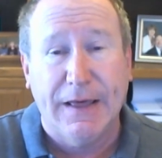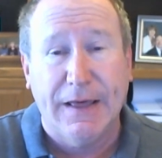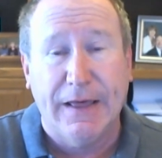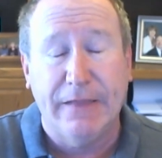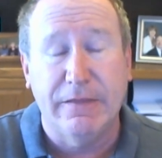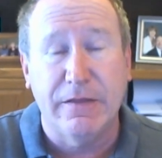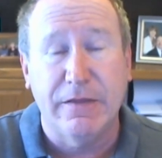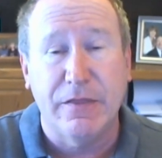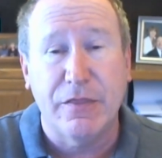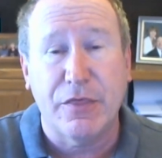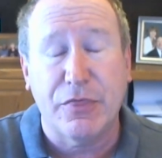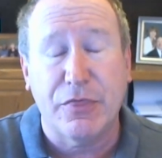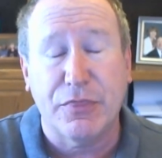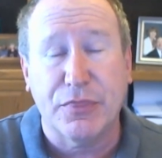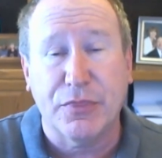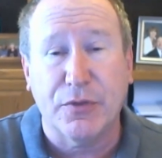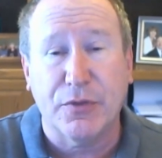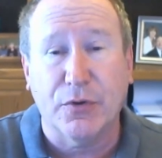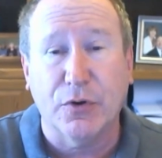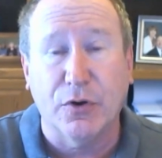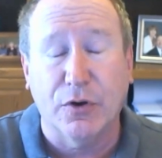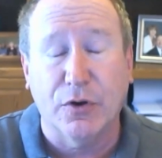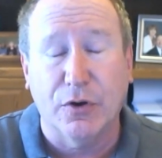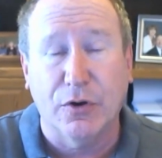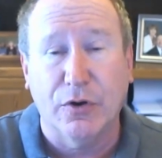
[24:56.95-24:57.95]
And then the
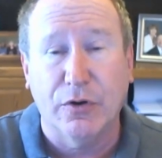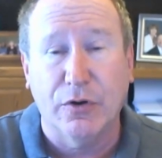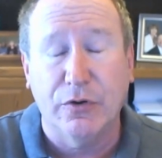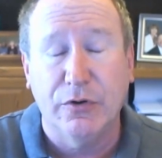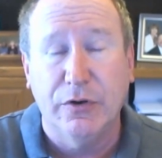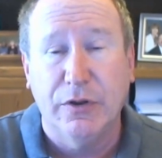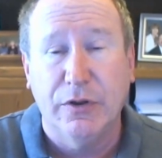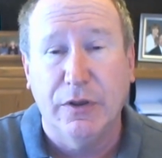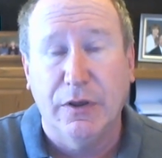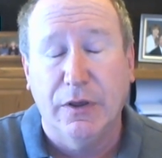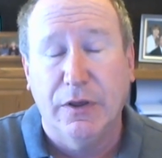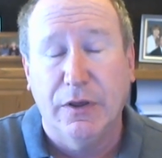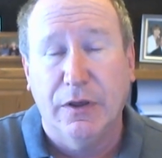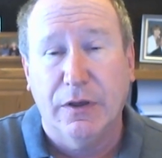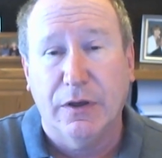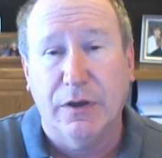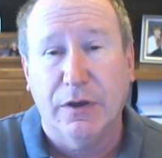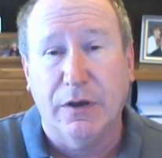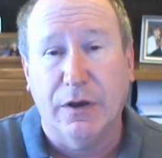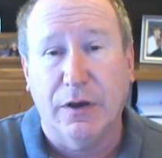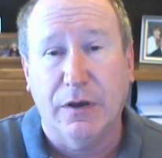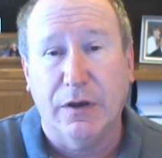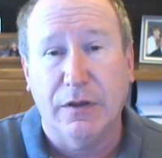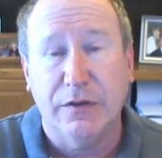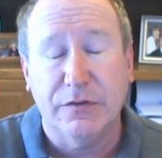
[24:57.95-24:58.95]
third
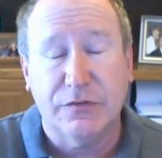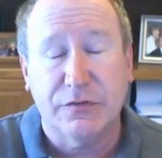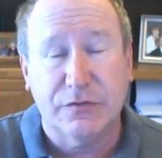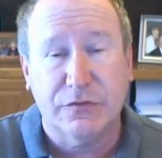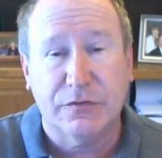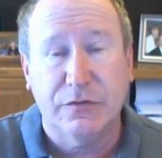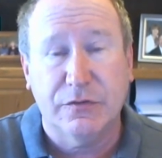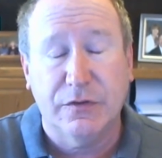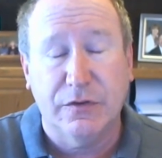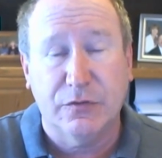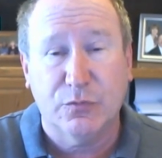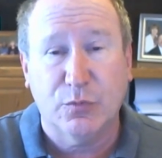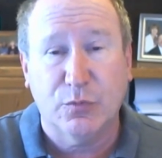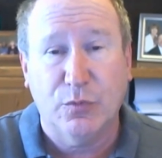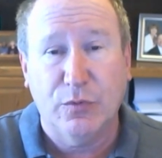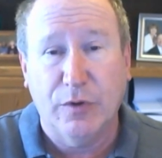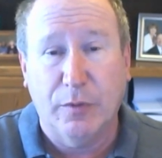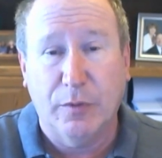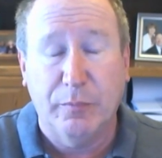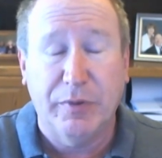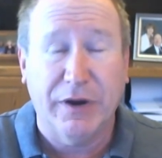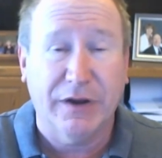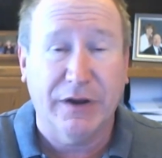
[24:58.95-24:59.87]
is a